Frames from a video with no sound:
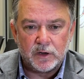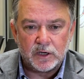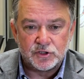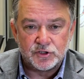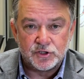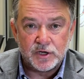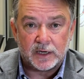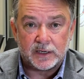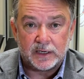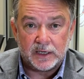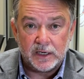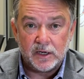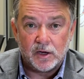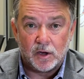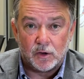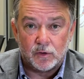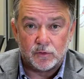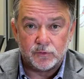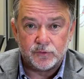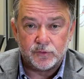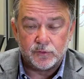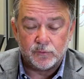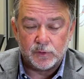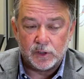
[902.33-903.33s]
to check
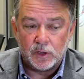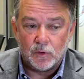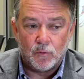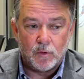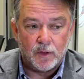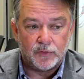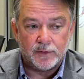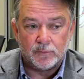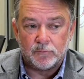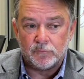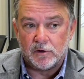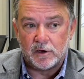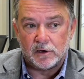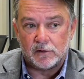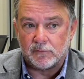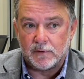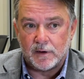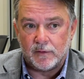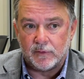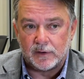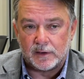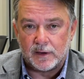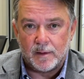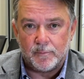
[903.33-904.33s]
egos. We don't want them running
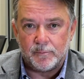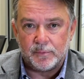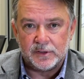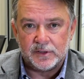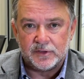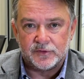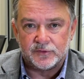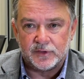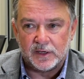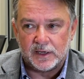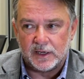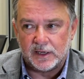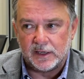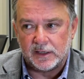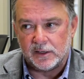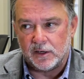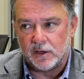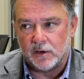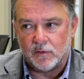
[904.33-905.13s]
around the company saying,